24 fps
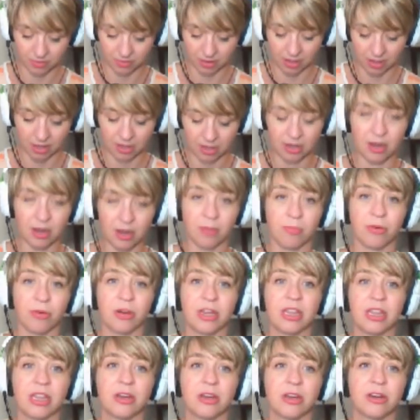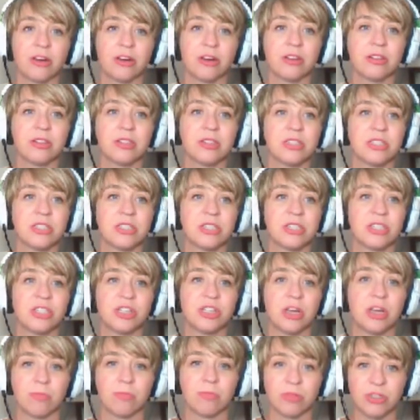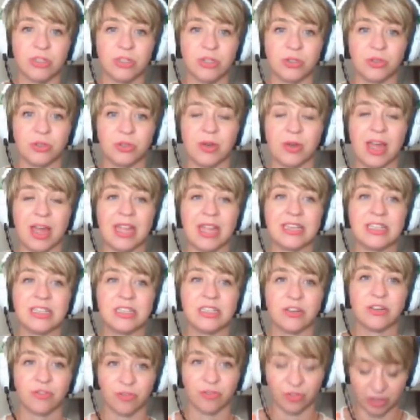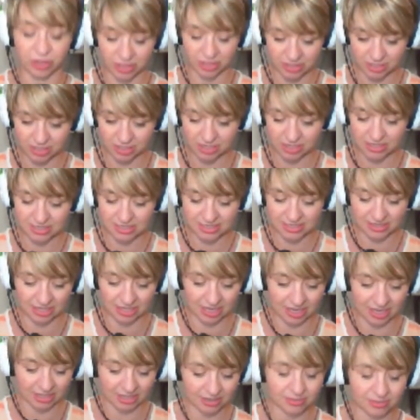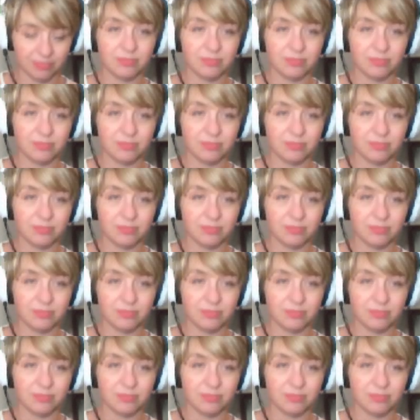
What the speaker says: a number here to jump to a different slide.